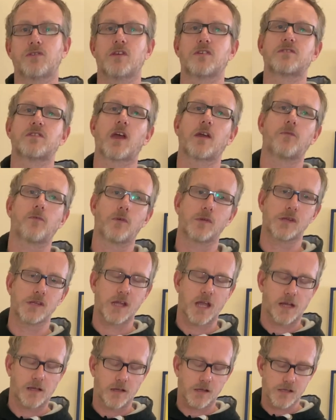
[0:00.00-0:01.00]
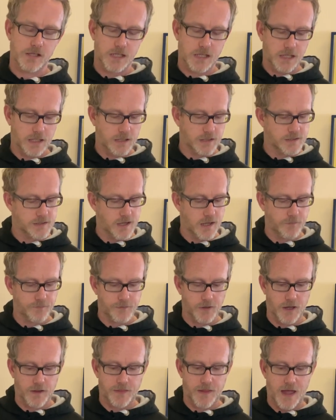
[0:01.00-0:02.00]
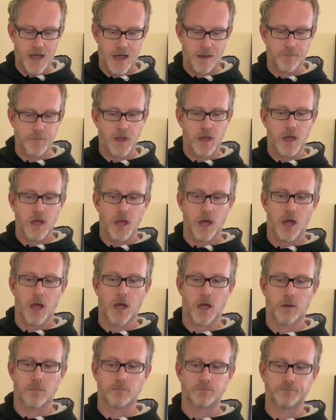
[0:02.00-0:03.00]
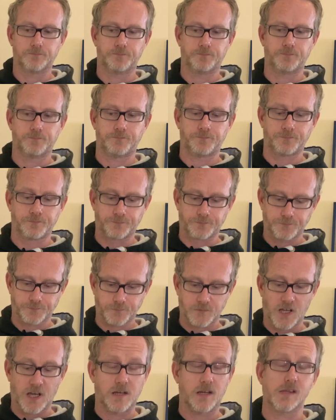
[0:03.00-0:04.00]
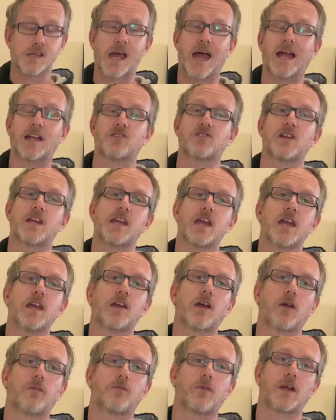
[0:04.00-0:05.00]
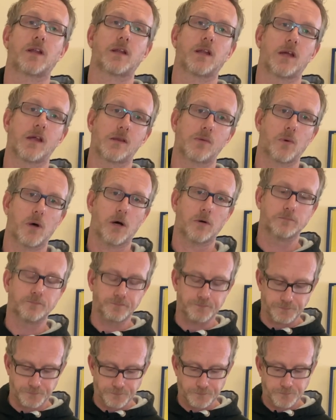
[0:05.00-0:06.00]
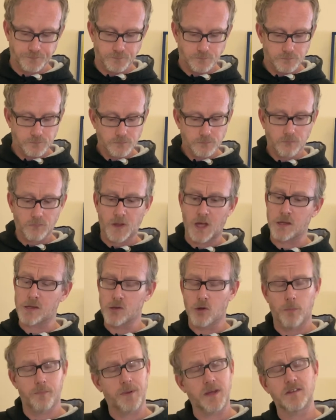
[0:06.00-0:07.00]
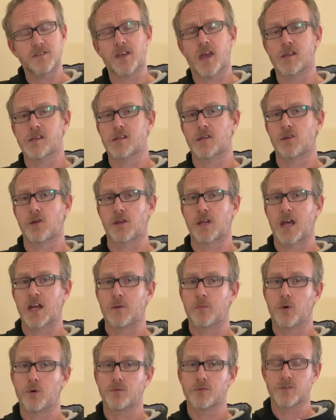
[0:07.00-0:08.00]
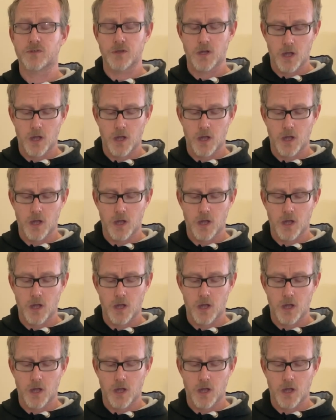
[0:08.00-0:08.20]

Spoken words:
It's safe on stainless steel and stuff like that. And it's actually eco-friendly as well. It's not been tested on animals.